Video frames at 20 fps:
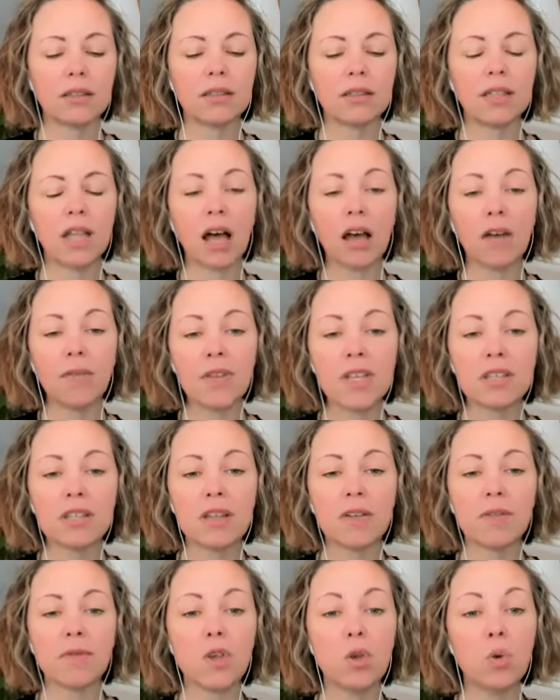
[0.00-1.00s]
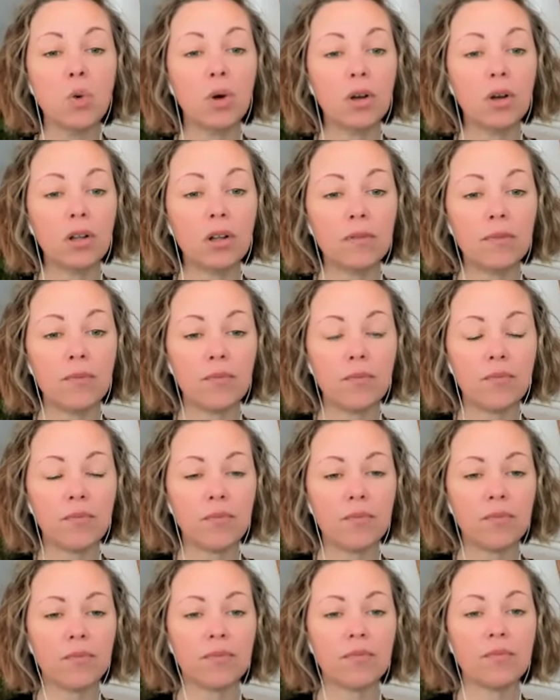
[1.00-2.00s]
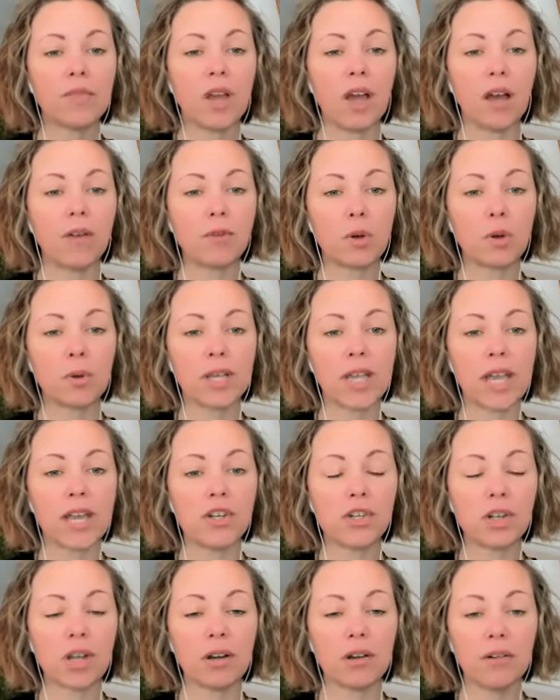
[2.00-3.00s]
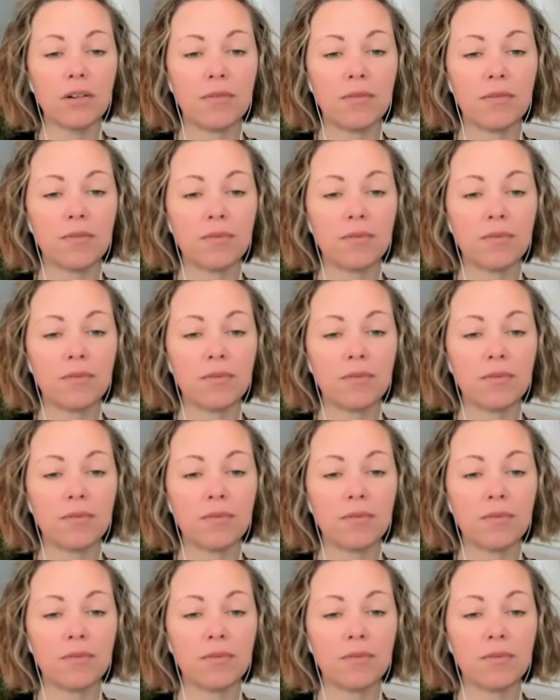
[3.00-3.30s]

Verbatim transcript: Love is the fuel of creation,